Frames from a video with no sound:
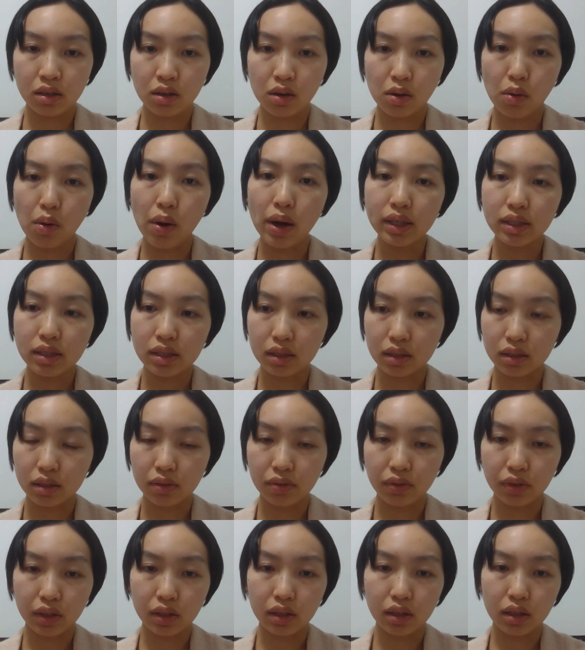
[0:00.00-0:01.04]
quite
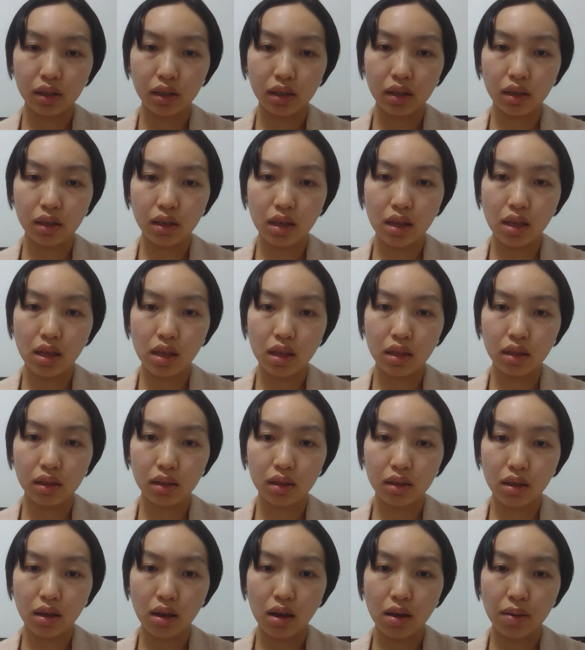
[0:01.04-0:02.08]
significantly,
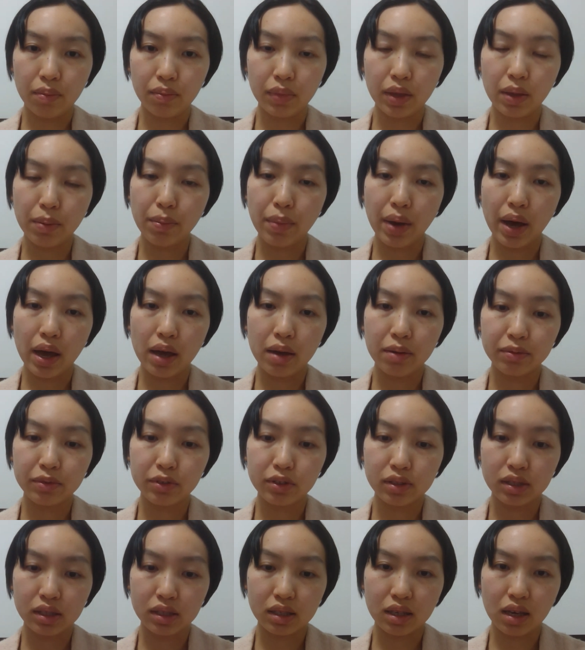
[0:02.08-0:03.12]
and it might
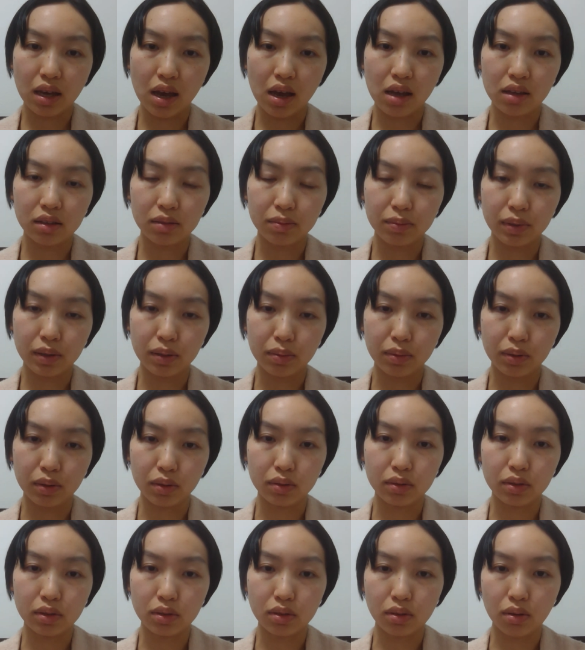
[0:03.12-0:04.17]
just cut
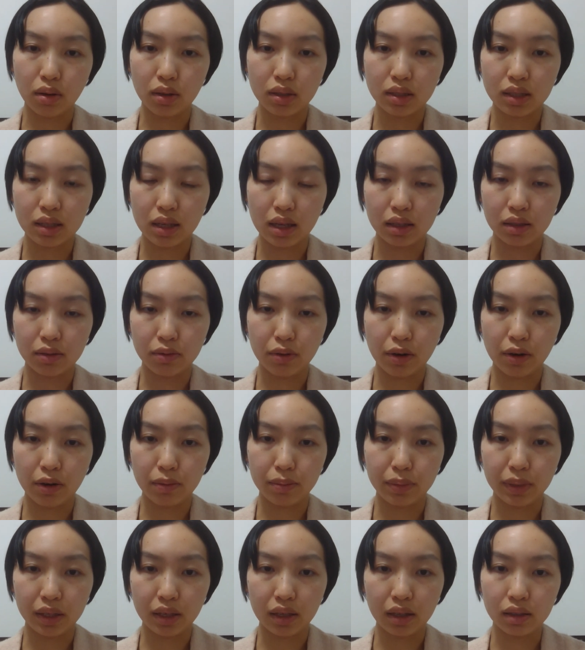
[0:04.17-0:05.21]
people's thoughts at the very
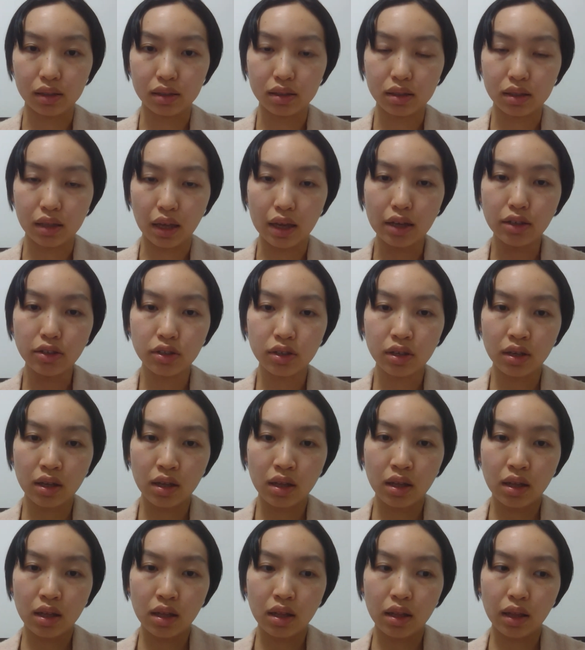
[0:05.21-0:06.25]
beginning stage.
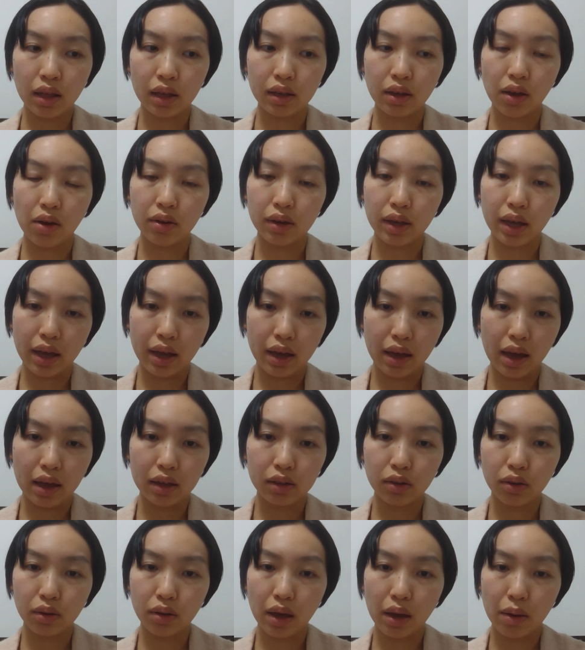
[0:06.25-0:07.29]
Like, okay,
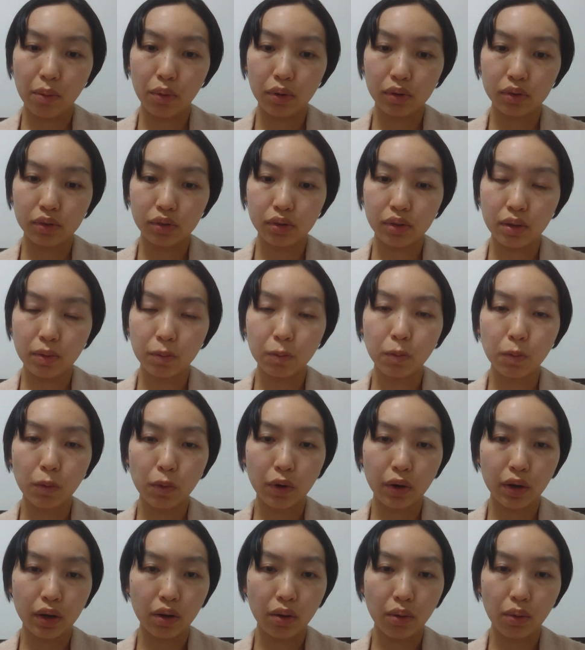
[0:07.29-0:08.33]
I want to
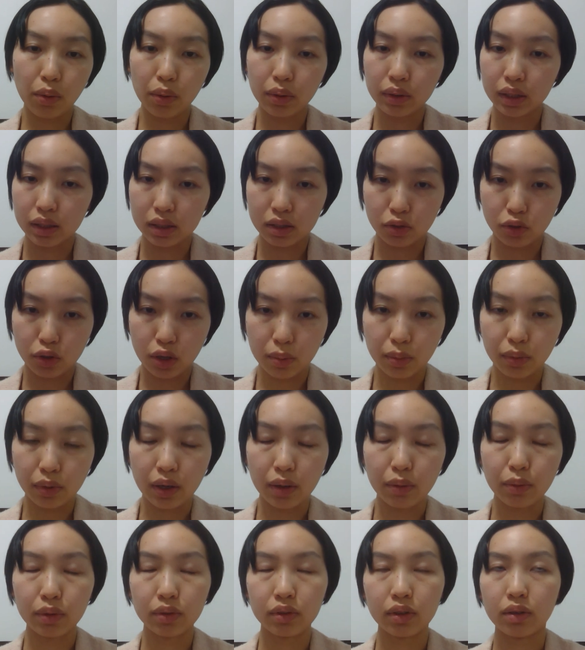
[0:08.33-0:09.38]
avoid all this trouble. I
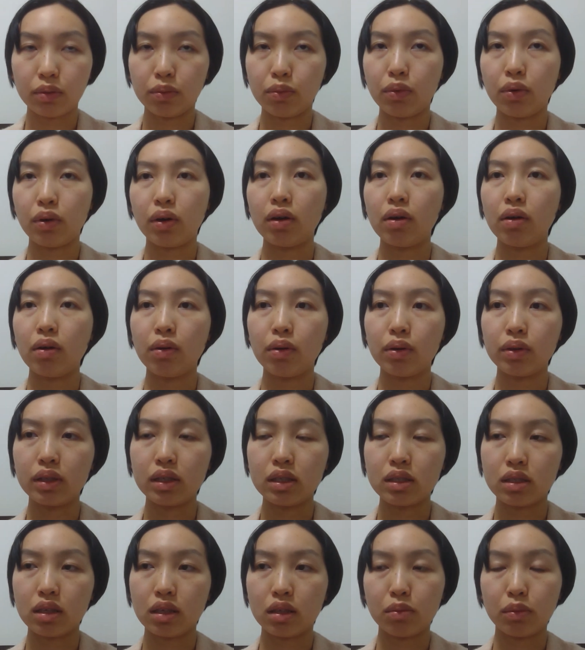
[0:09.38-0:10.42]
want to avoid all
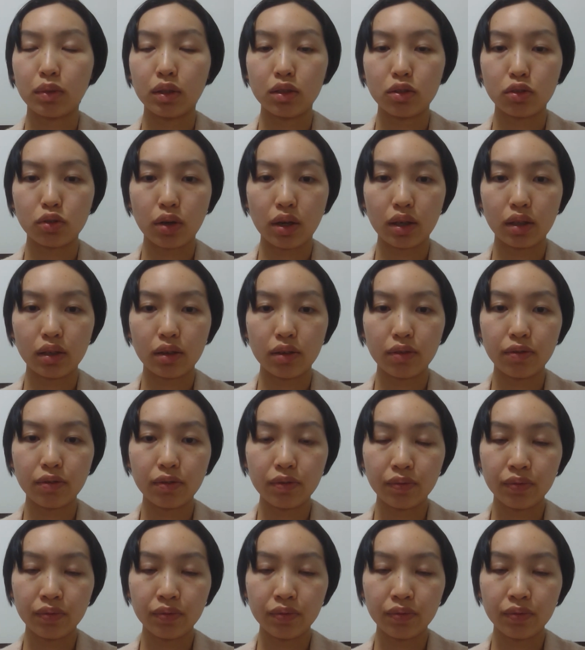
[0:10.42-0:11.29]
these administrative